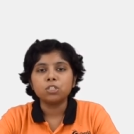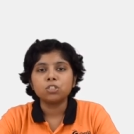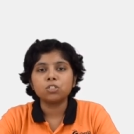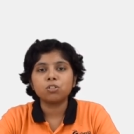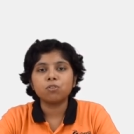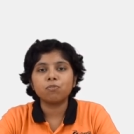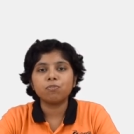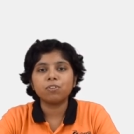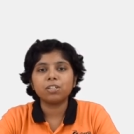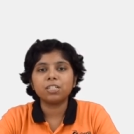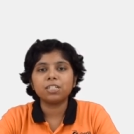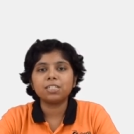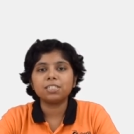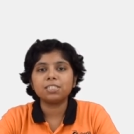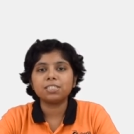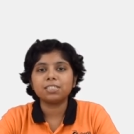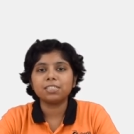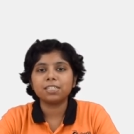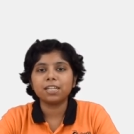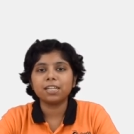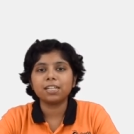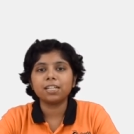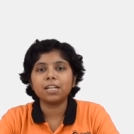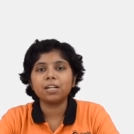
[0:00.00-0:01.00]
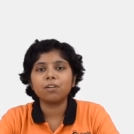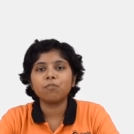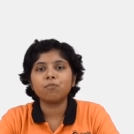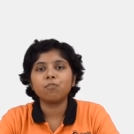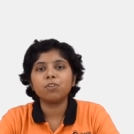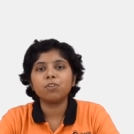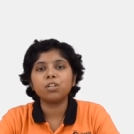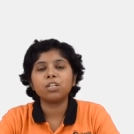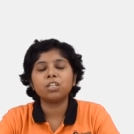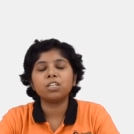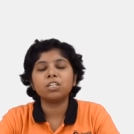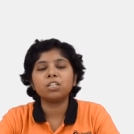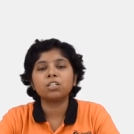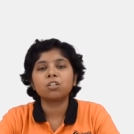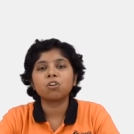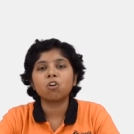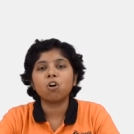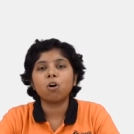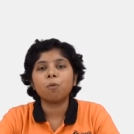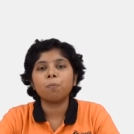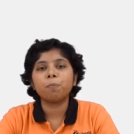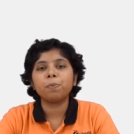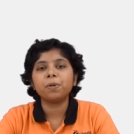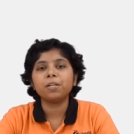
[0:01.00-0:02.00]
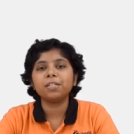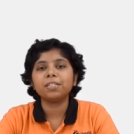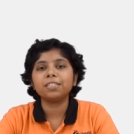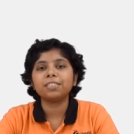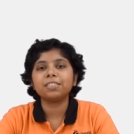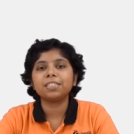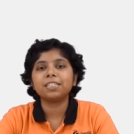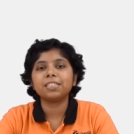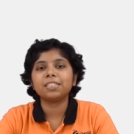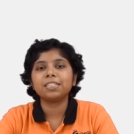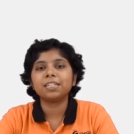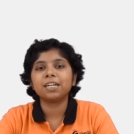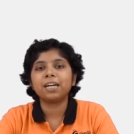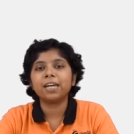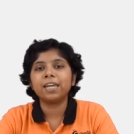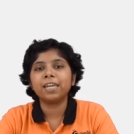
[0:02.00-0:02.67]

so we can say that we are copying the data